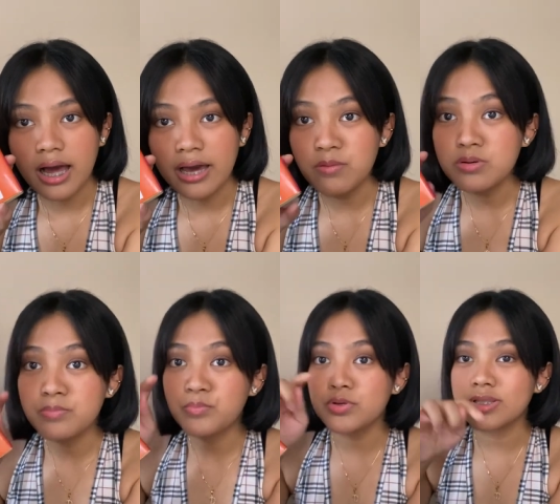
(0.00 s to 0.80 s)
I would
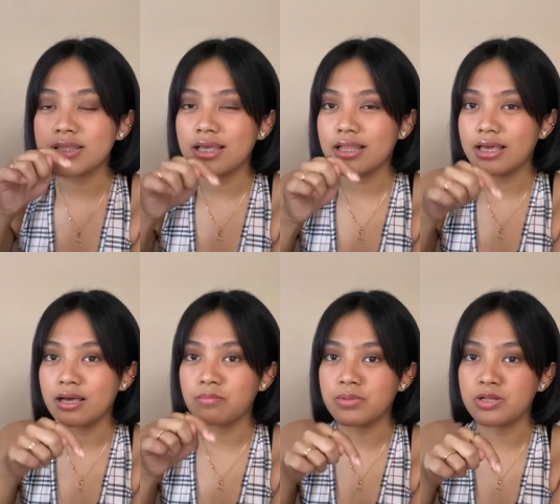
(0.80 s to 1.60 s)
put the link
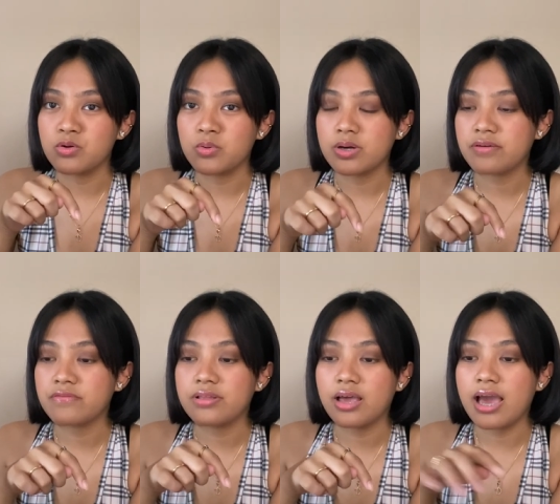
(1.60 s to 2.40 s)
below if
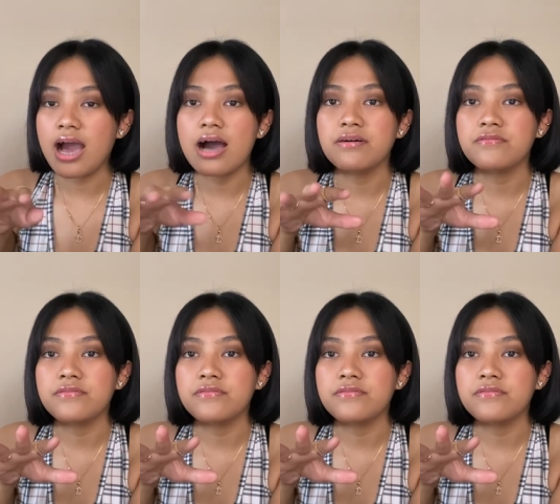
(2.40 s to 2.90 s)
they have